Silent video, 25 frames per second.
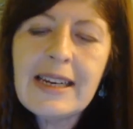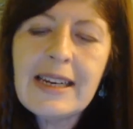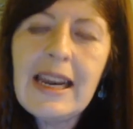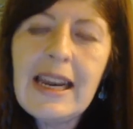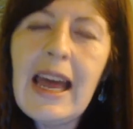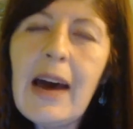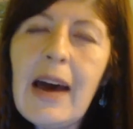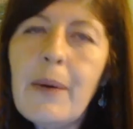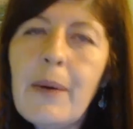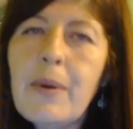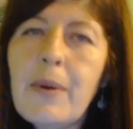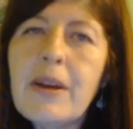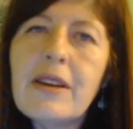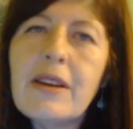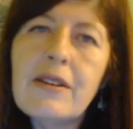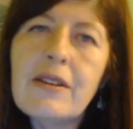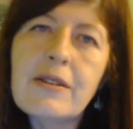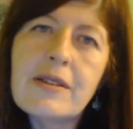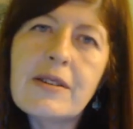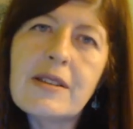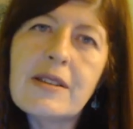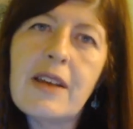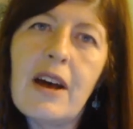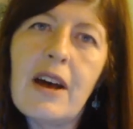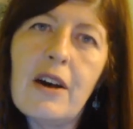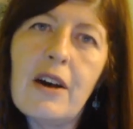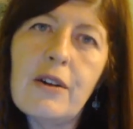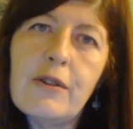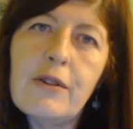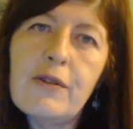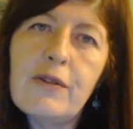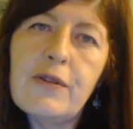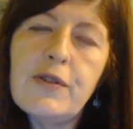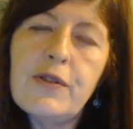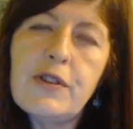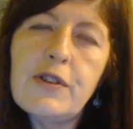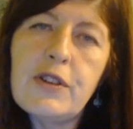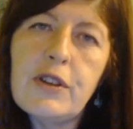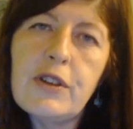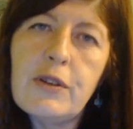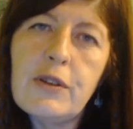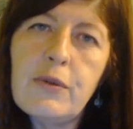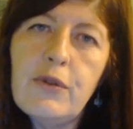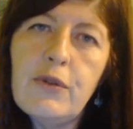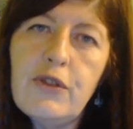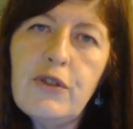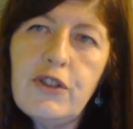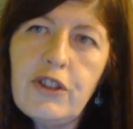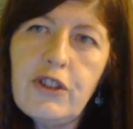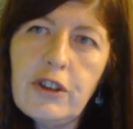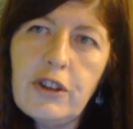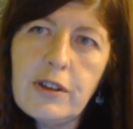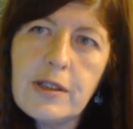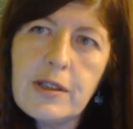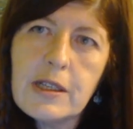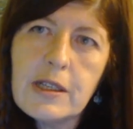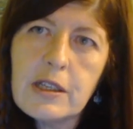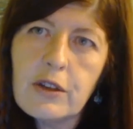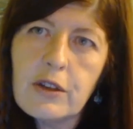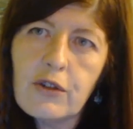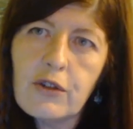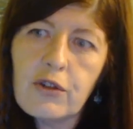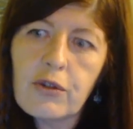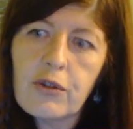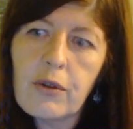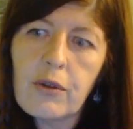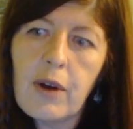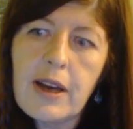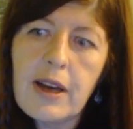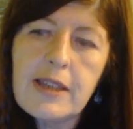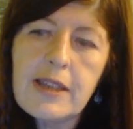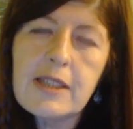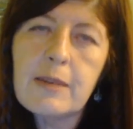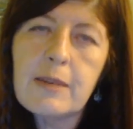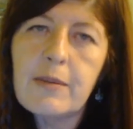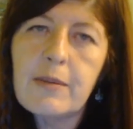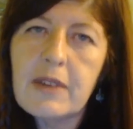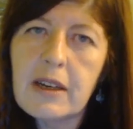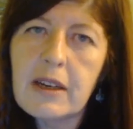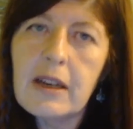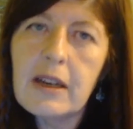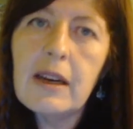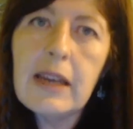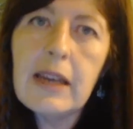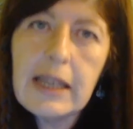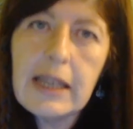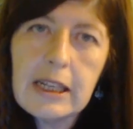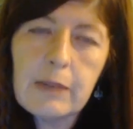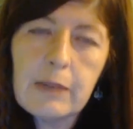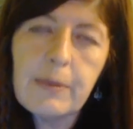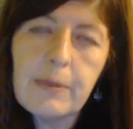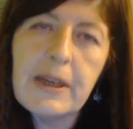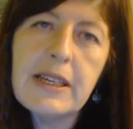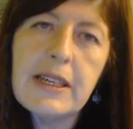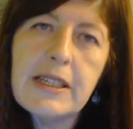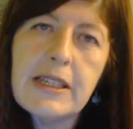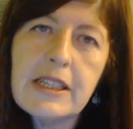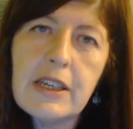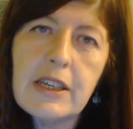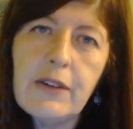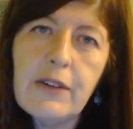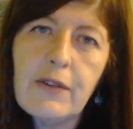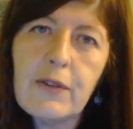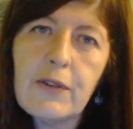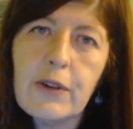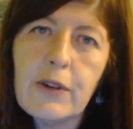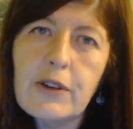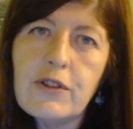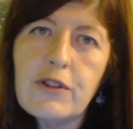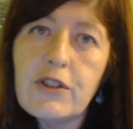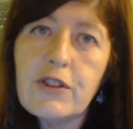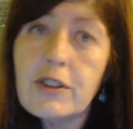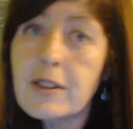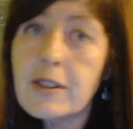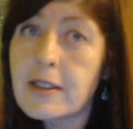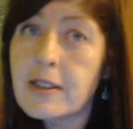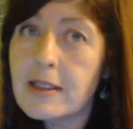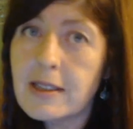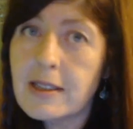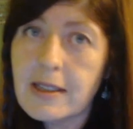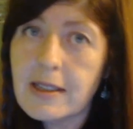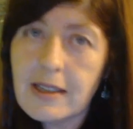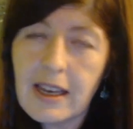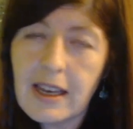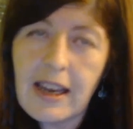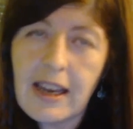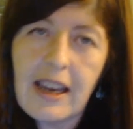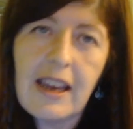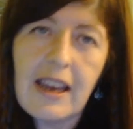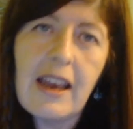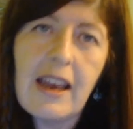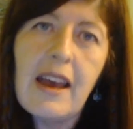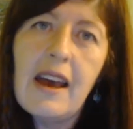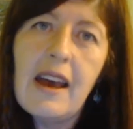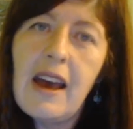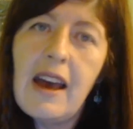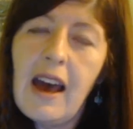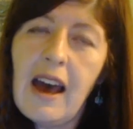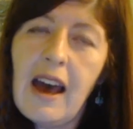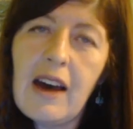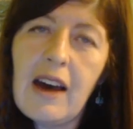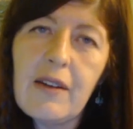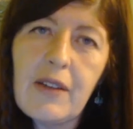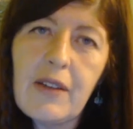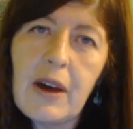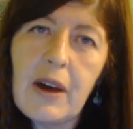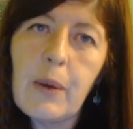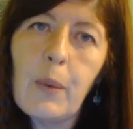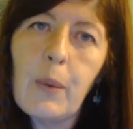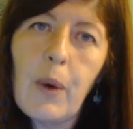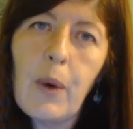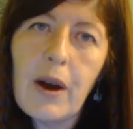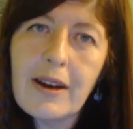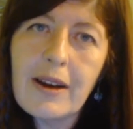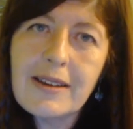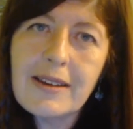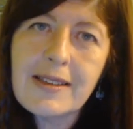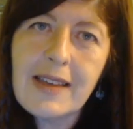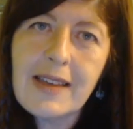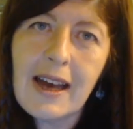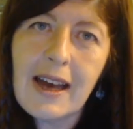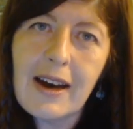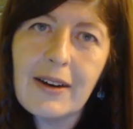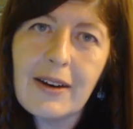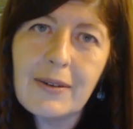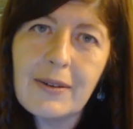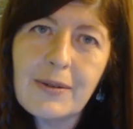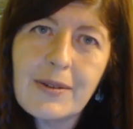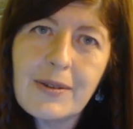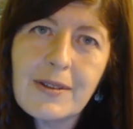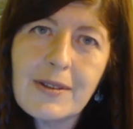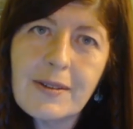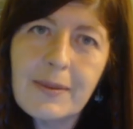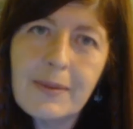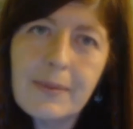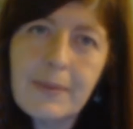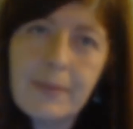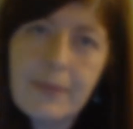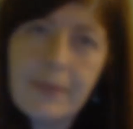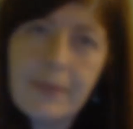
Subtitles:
allowing yourself to just try something a little bit different, just to see how that works out.